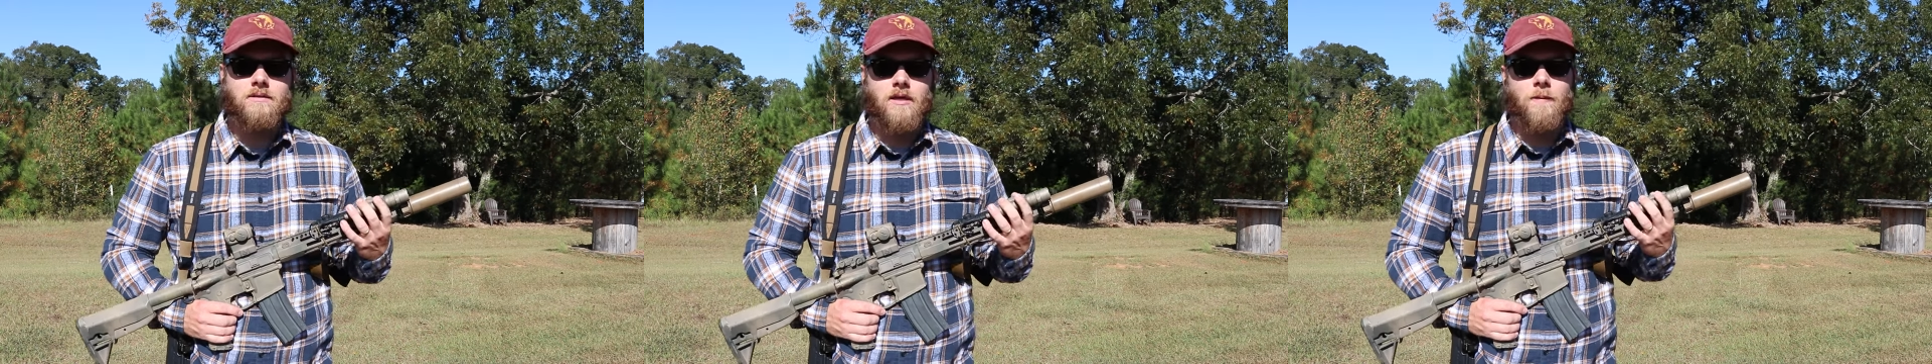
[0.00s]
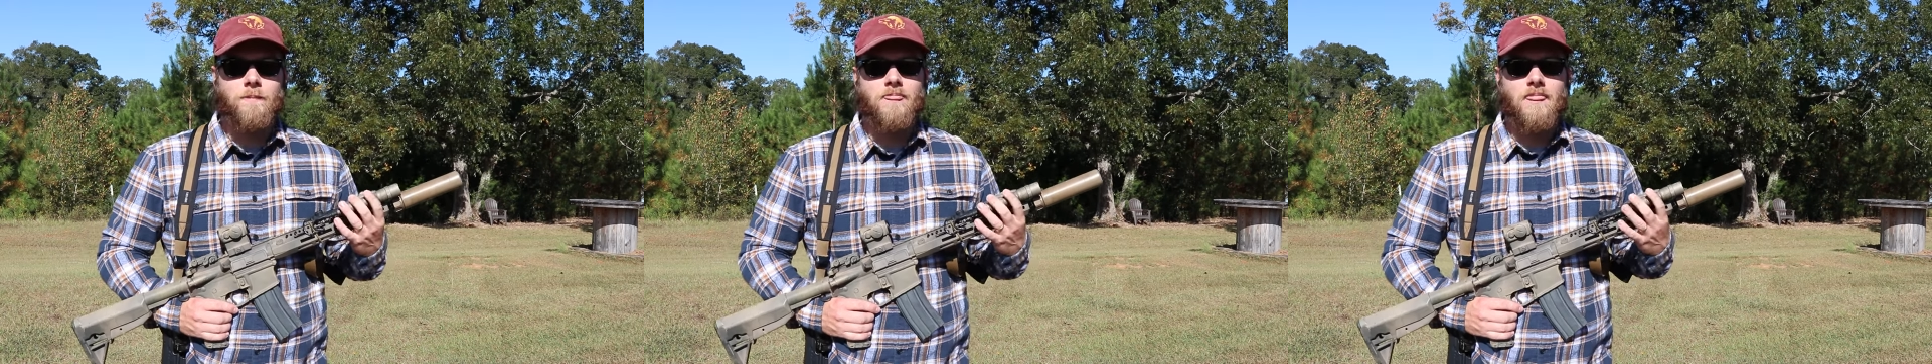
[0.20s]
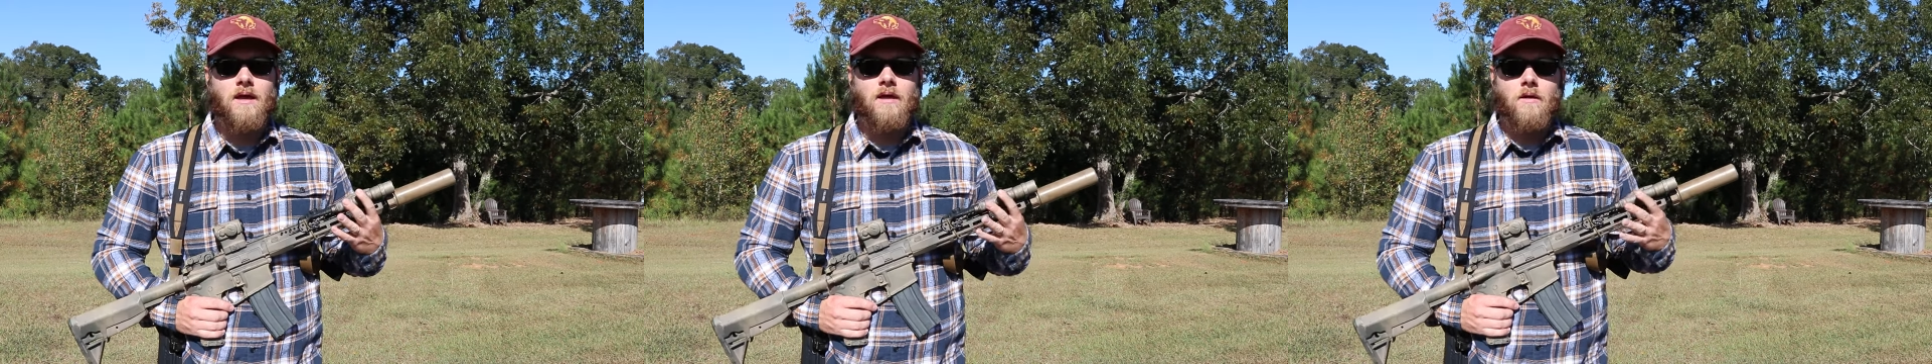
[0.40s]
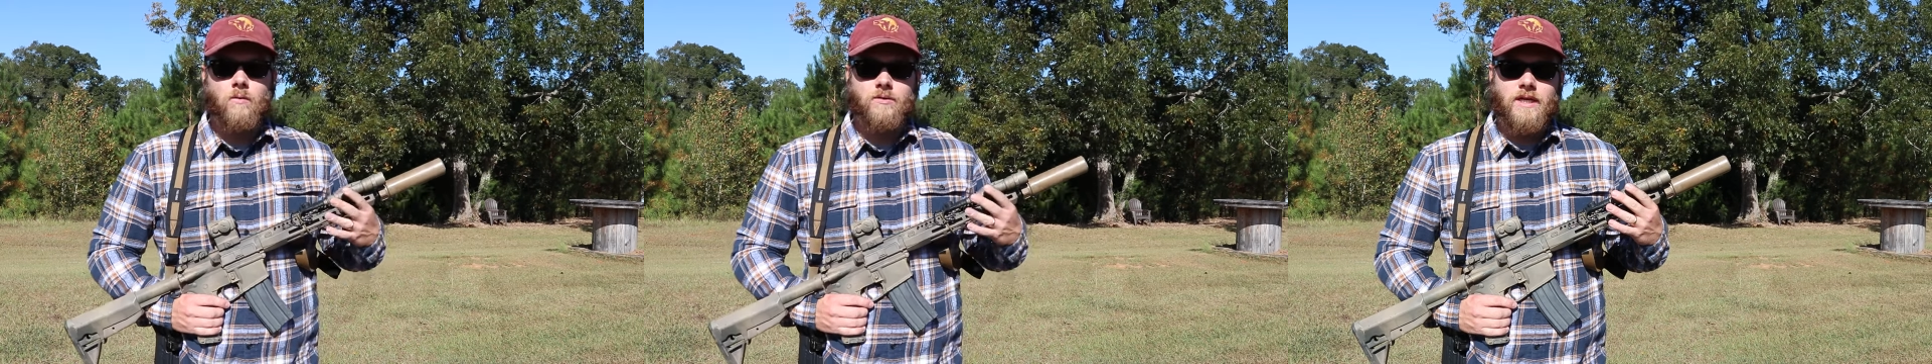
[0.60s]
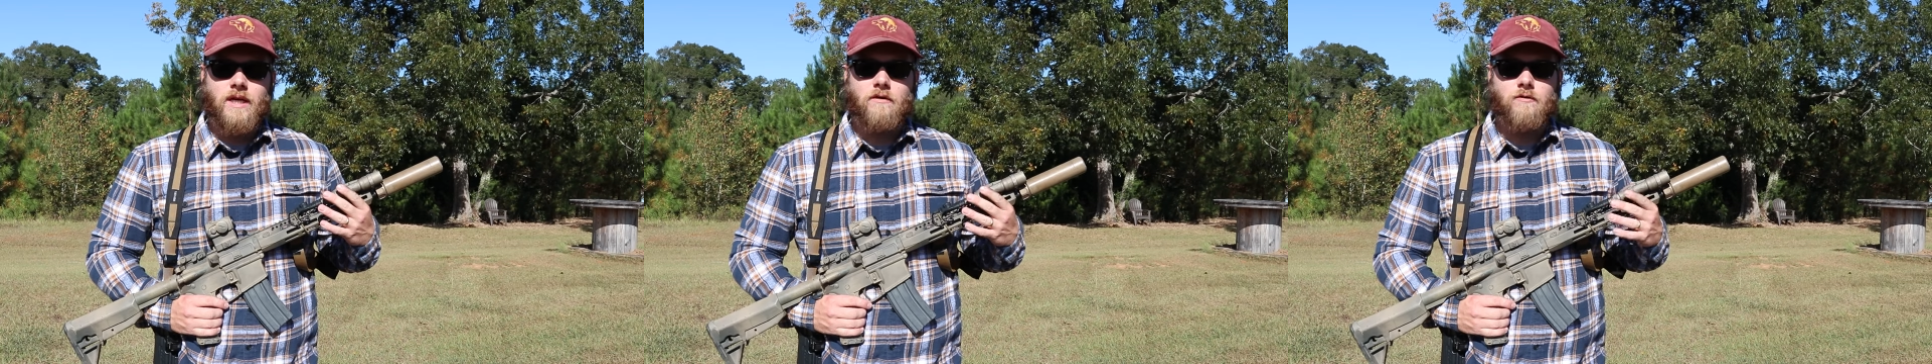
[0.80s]
So
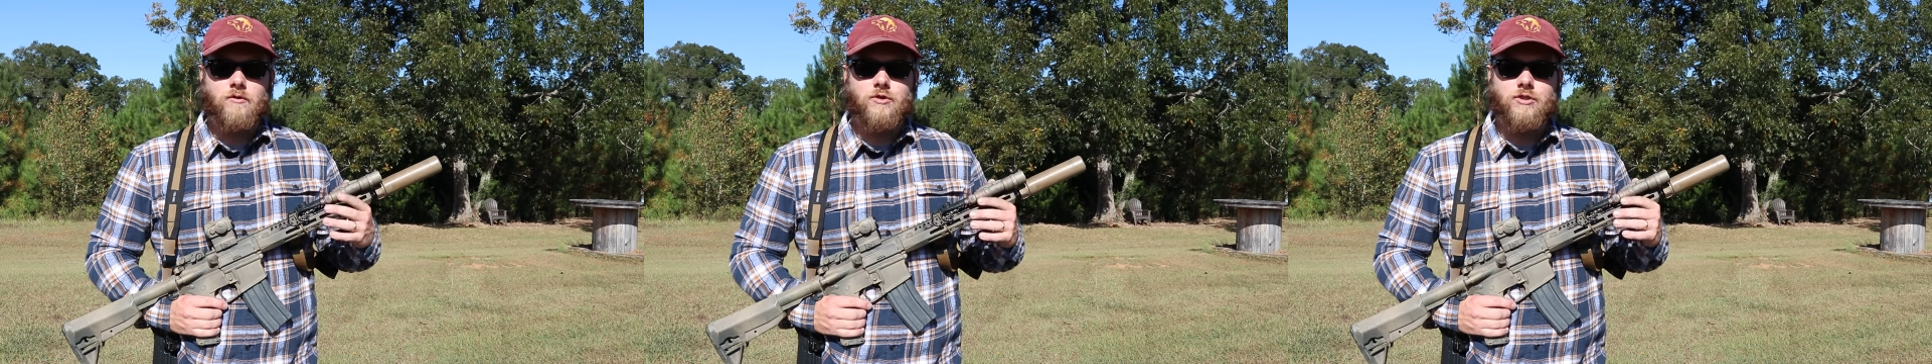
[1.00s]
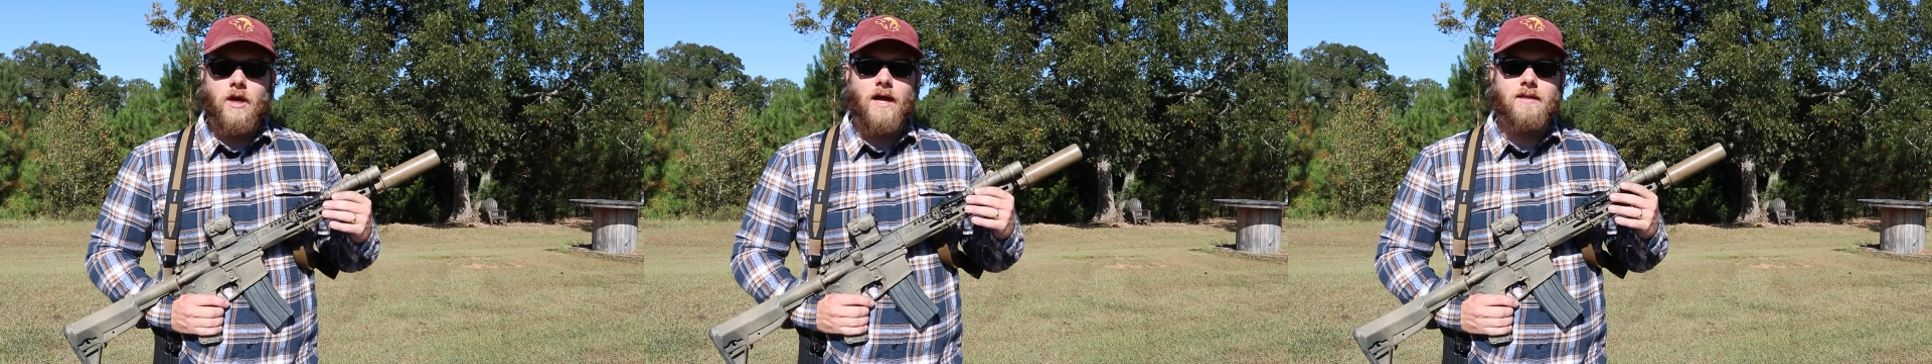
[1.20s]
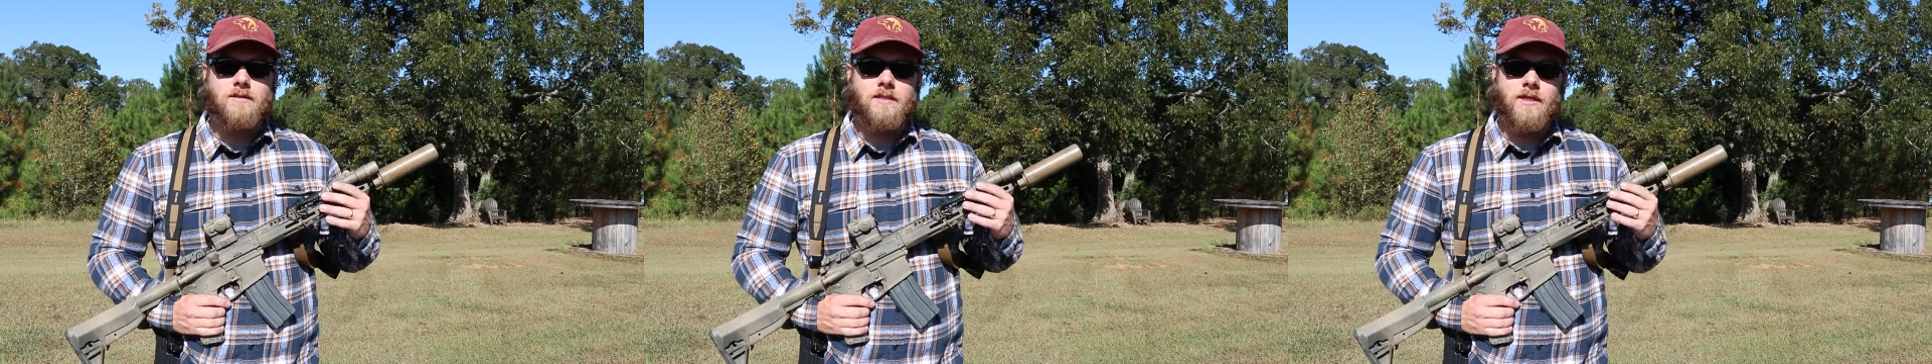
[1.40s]
we'll take a few shots